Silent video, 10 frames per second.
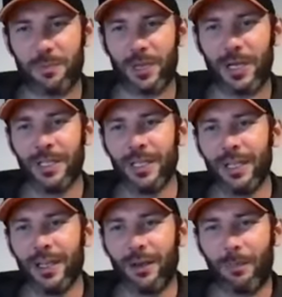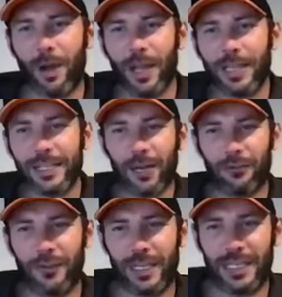But my
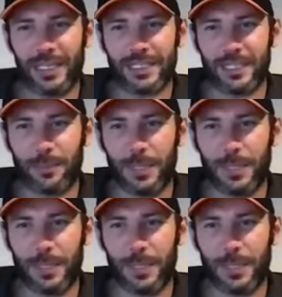gut feeling is that